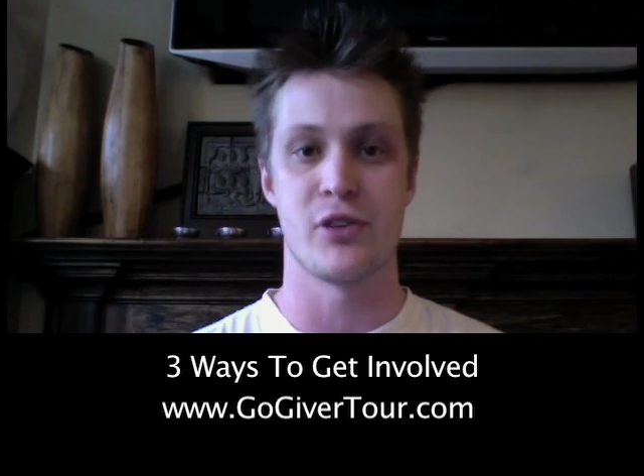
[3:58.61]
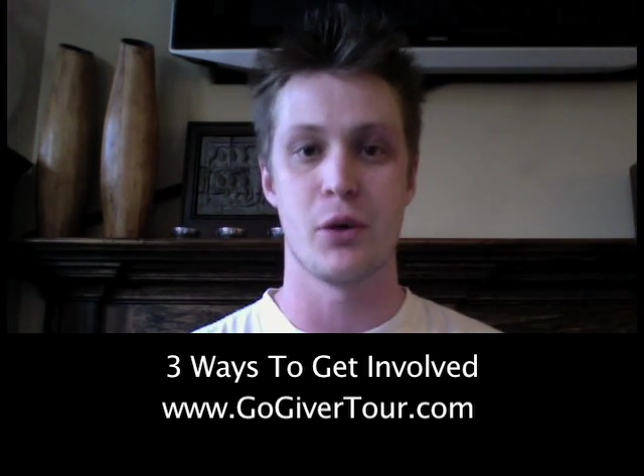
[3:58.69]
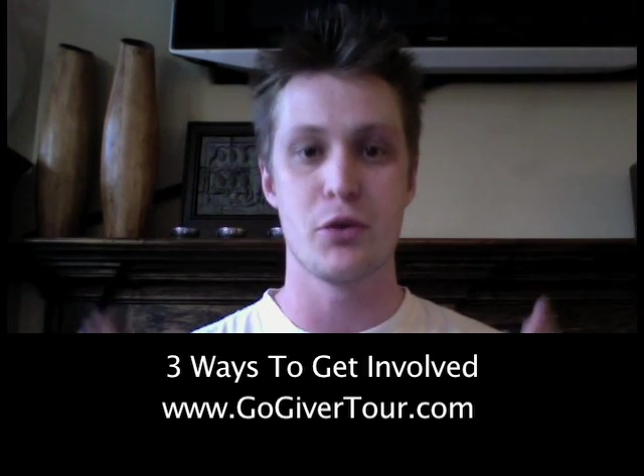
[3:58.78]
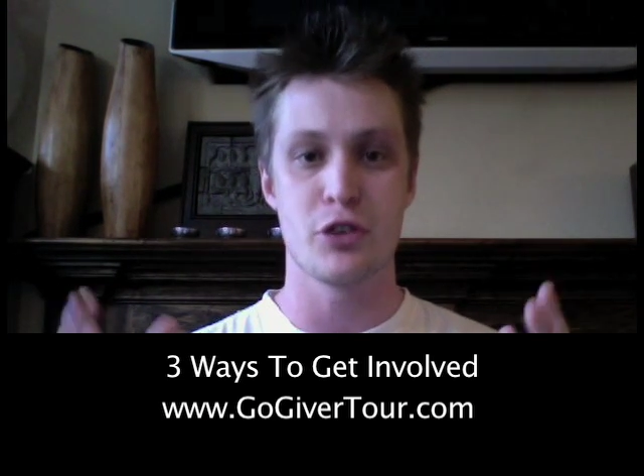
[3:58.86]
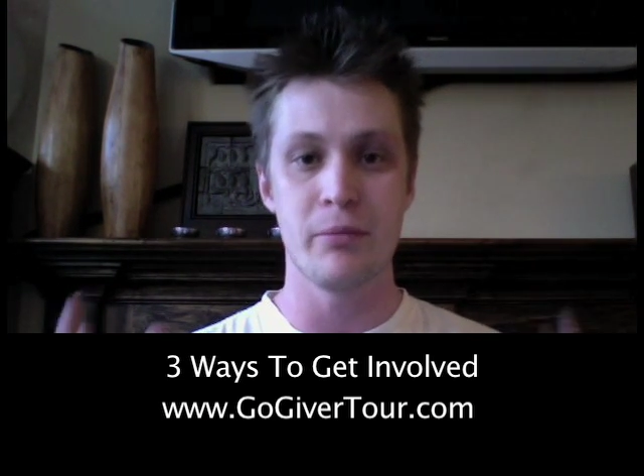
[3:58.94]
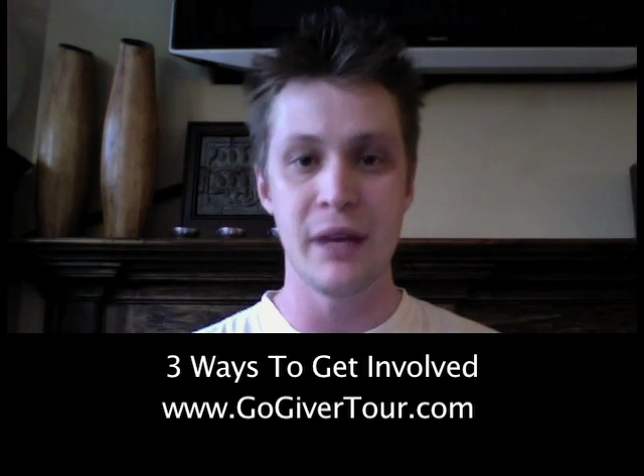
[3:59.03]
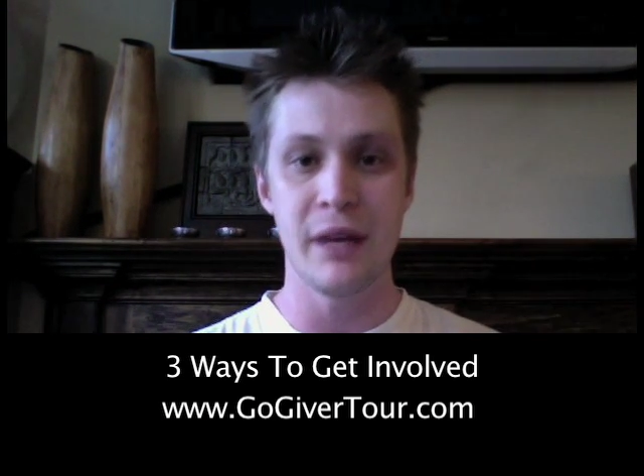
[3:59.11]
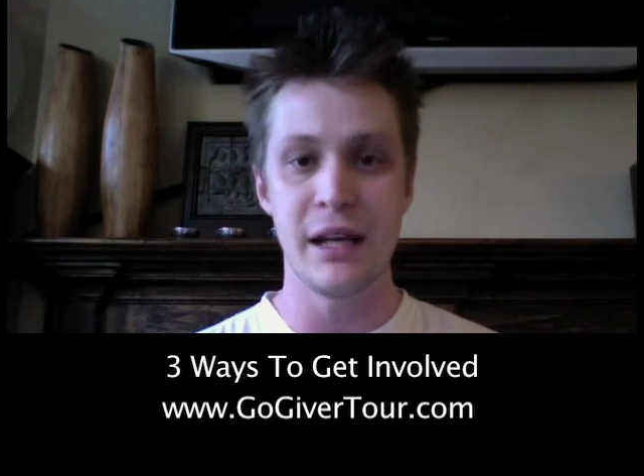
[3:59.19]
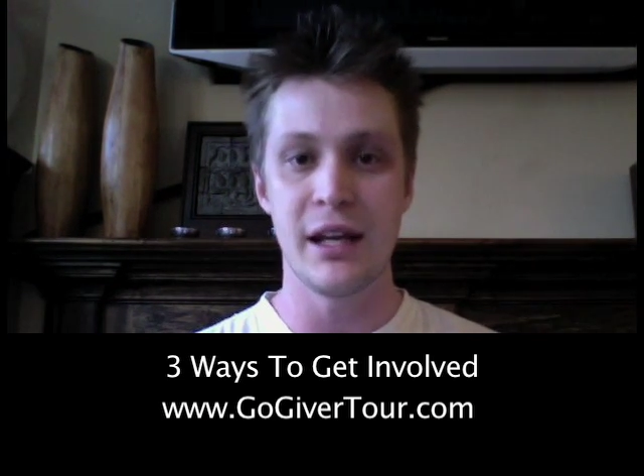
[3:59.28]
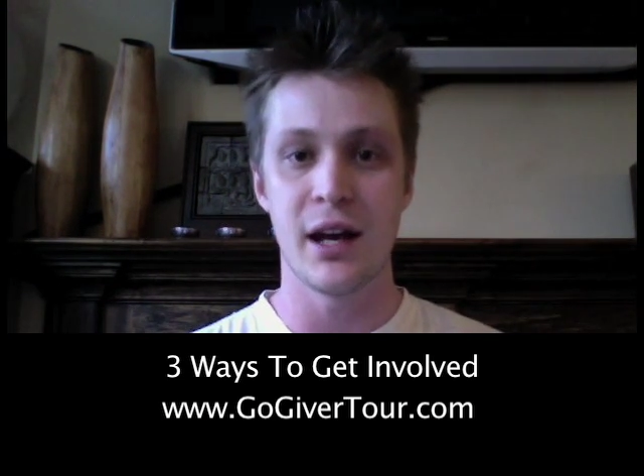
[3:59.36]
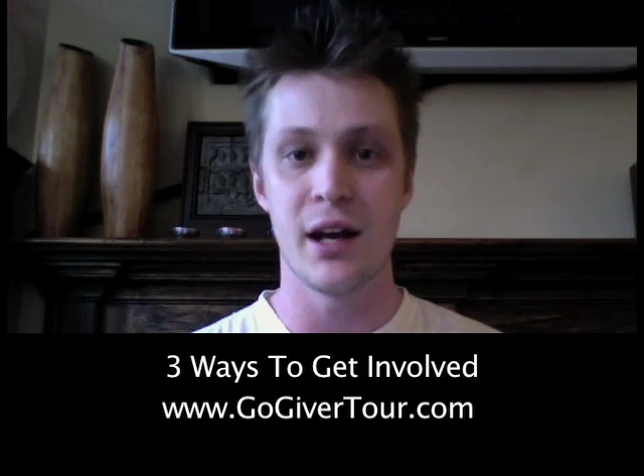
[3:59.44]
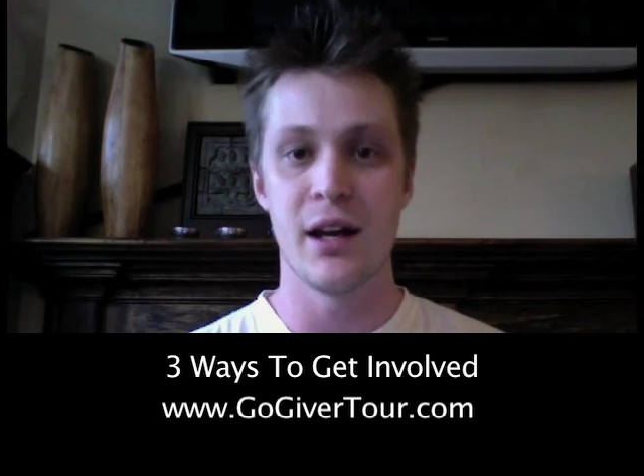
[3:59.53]
of social
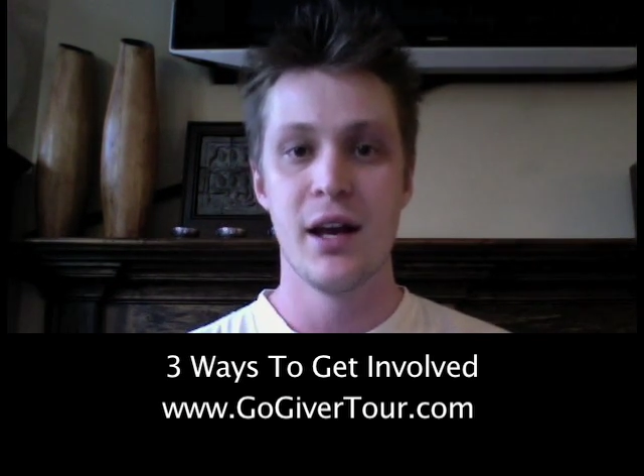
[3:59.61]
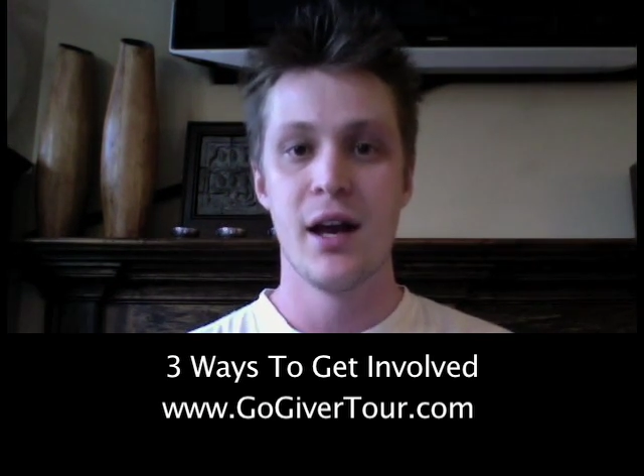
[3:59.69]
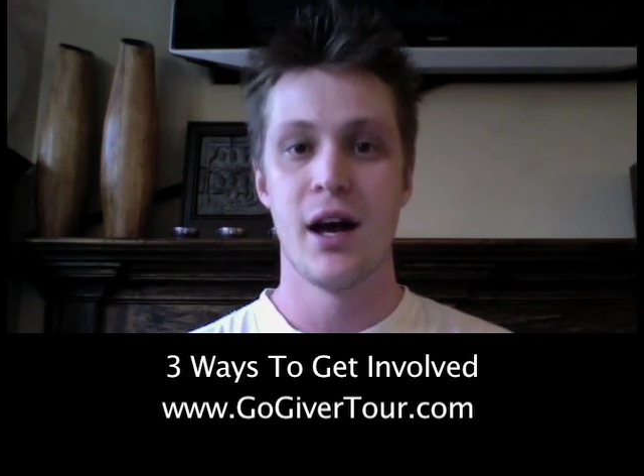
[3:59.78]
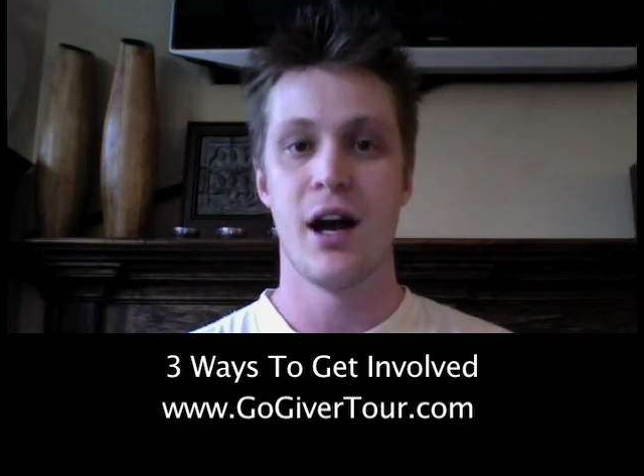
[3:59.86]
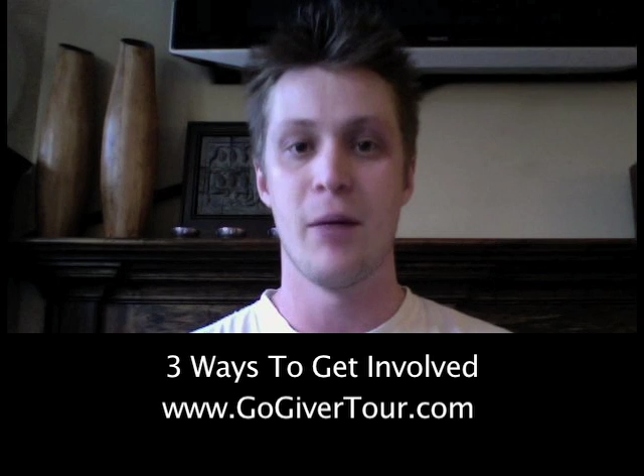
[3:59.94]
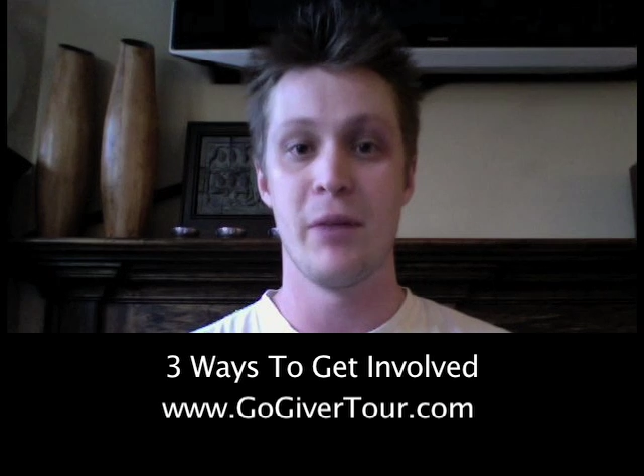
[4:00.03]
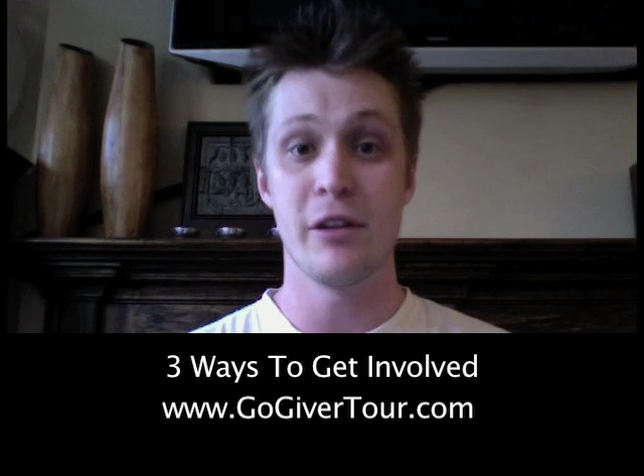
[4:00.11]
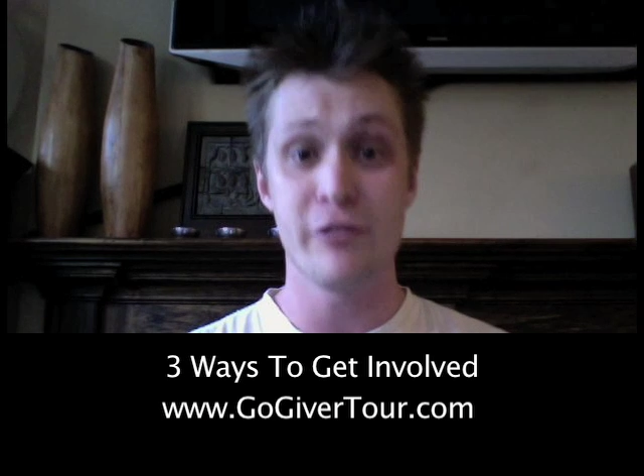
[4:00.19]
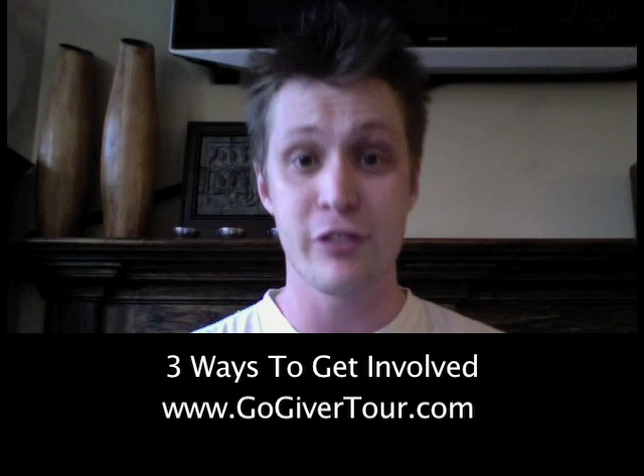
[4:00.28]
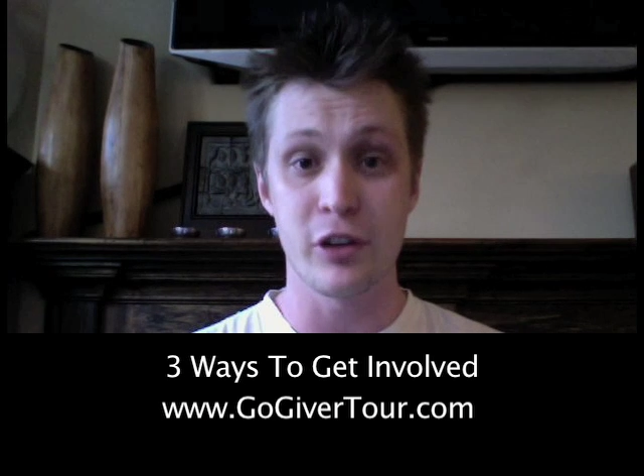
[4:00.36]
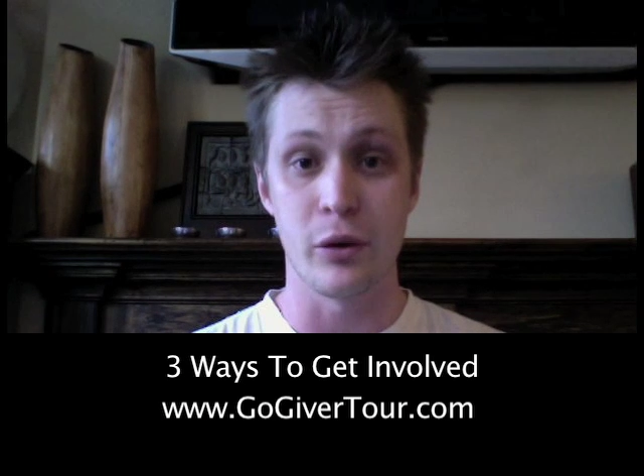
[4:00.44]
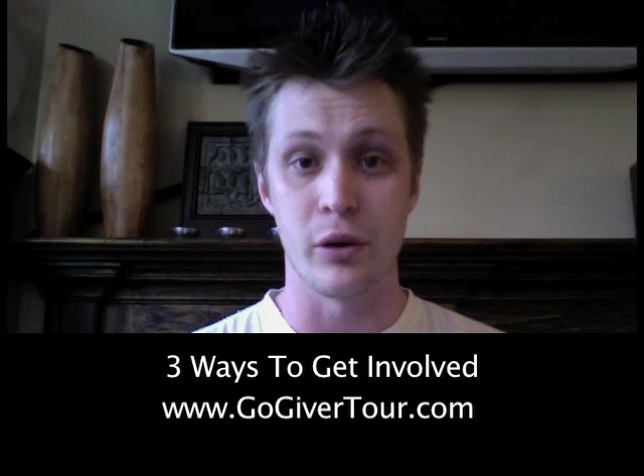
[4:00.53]
media
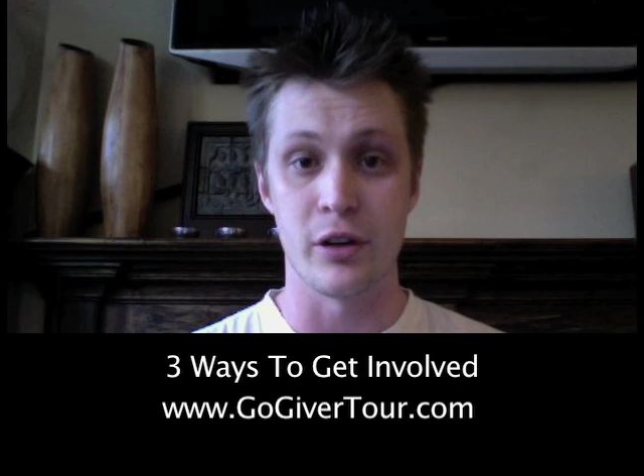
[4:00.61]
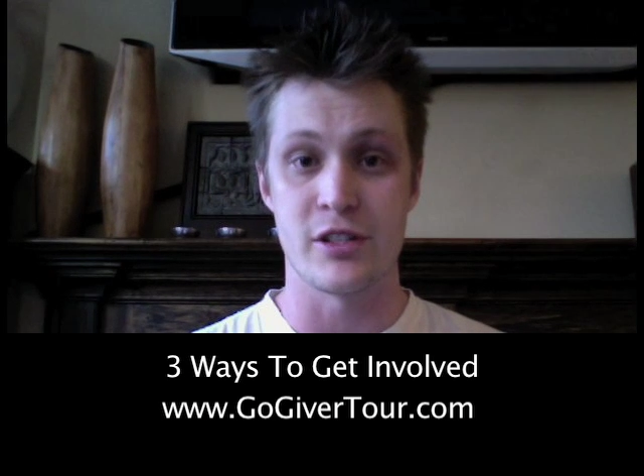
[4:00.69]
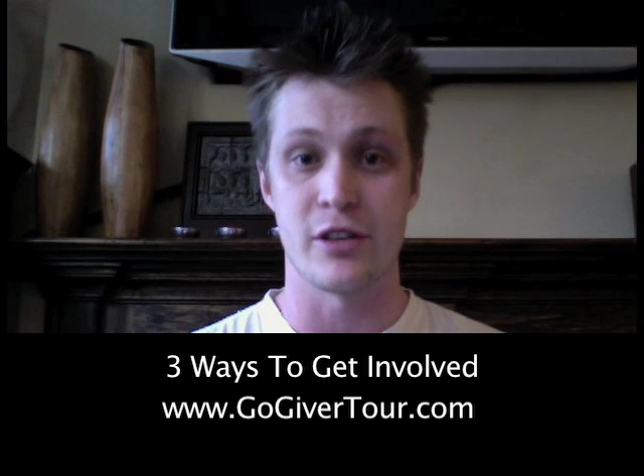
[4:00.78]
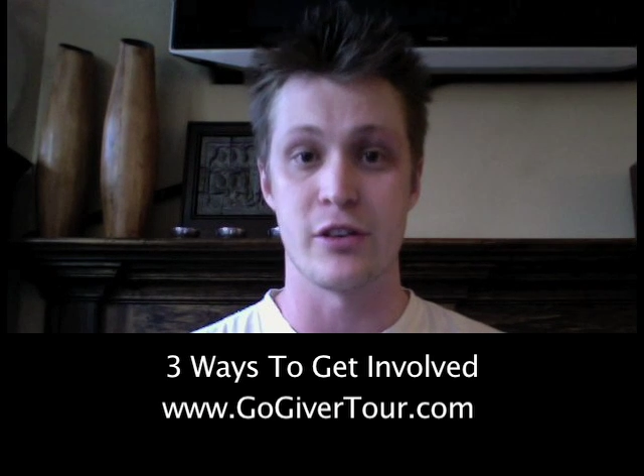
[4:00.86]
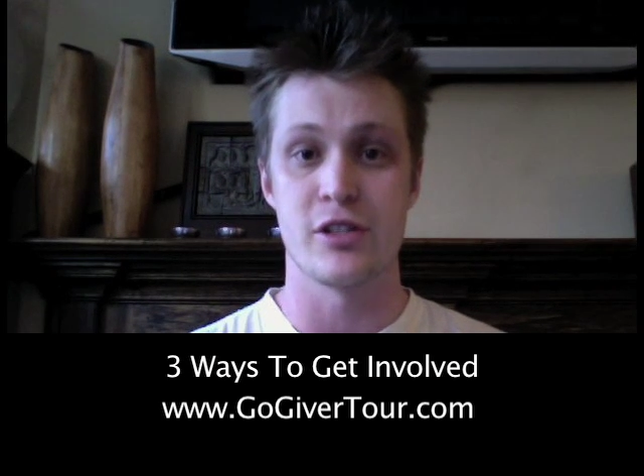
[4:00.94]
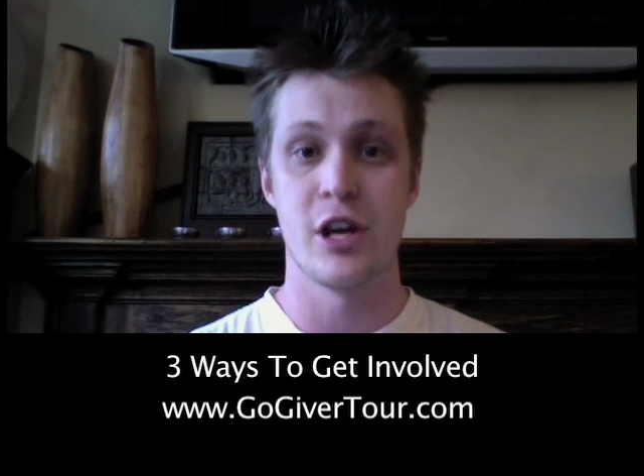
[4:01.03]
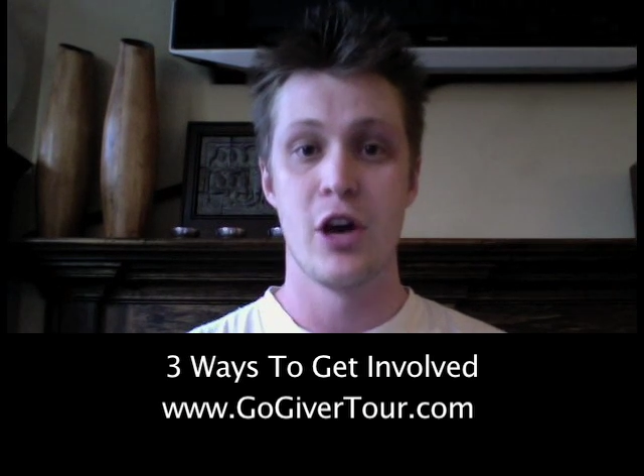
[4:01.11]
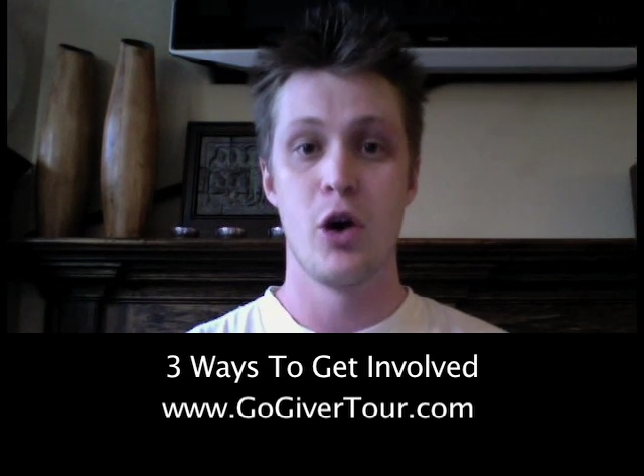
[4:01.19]
influencers,